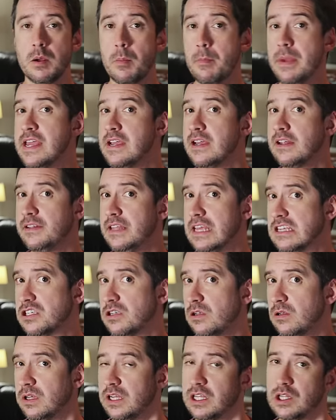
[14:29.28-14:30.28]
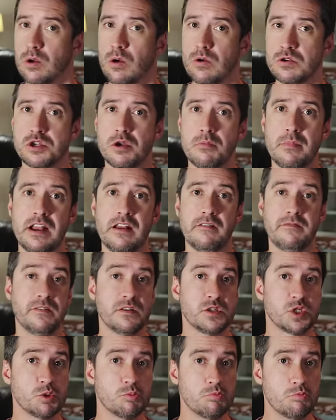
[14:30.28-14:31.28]
Being a diesel, it also
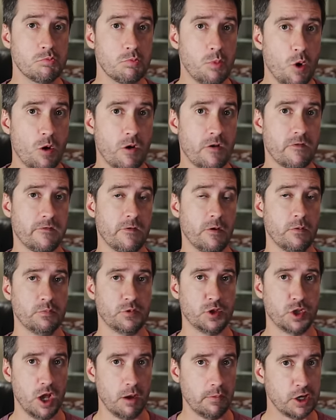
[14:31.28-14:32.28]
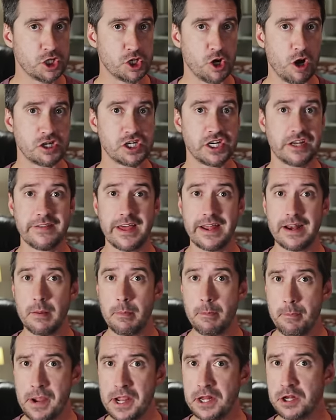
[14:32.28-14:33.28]
benefits more from turbocharging than a
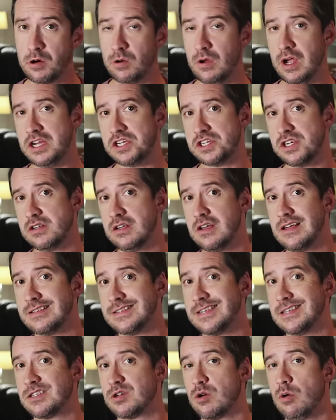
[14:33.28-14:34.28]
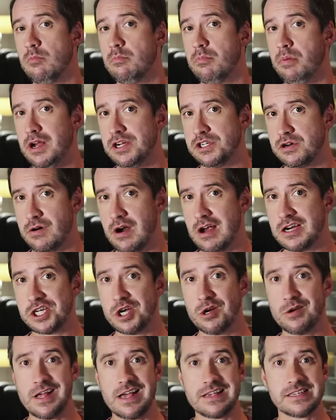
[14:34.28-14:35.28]
petrol engine since compression
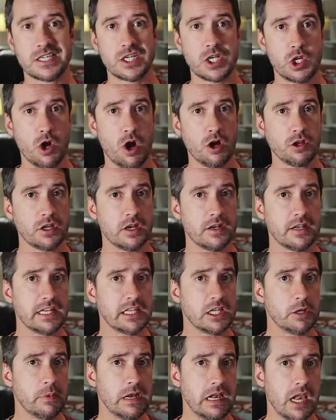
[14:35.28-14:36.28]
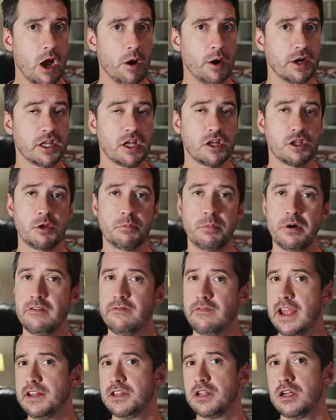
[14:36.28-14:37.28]
ratio does not need to be lowered to
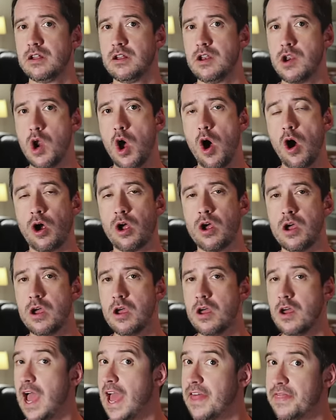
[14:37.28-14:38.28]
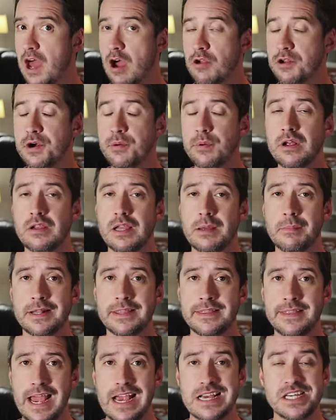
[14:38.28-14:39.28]
prevent knock. And the only real
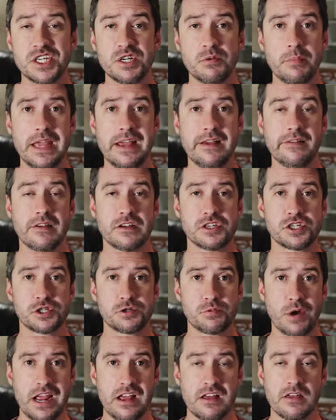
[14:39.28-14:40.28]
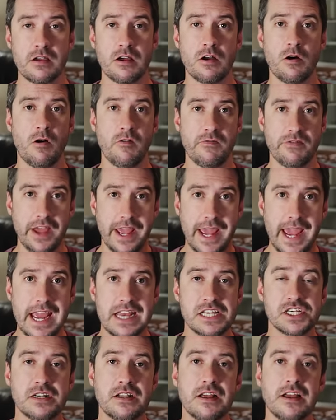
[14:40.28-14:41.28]
limitation being the strength of the
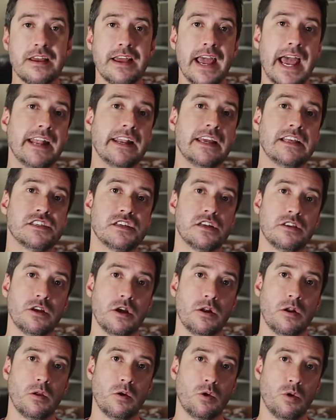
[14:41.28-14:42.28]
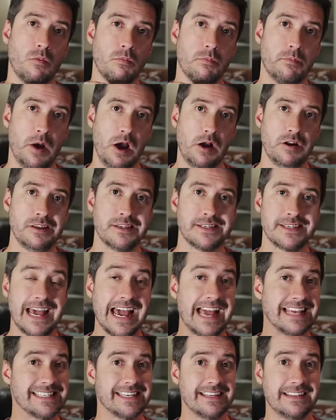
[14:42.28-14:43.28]
engine and its internal components
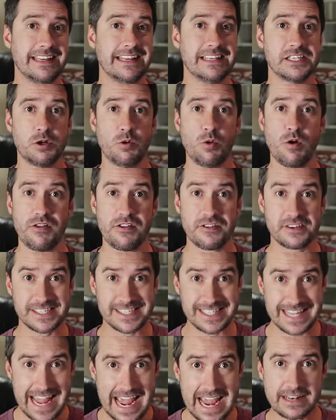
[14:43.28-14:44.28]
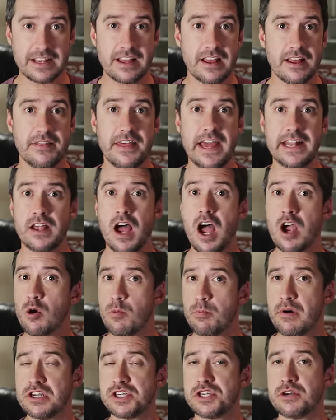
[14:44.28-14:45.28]
as it needs to withstand that high
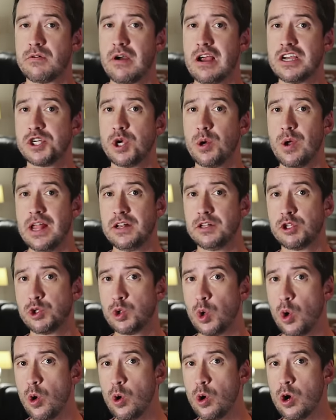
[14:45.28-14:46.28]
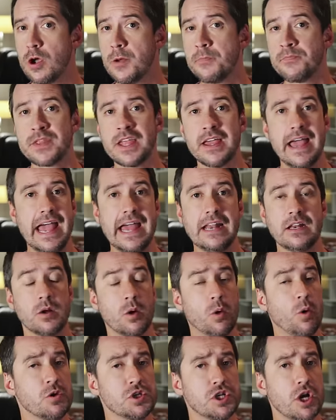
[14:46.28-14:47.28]
compression ratio and torque and
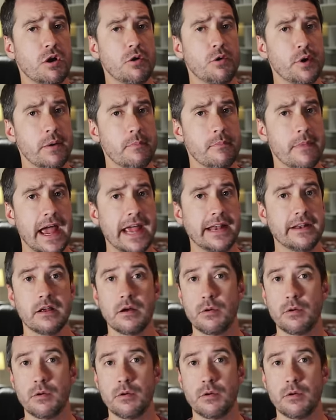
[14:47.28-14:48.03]
also remain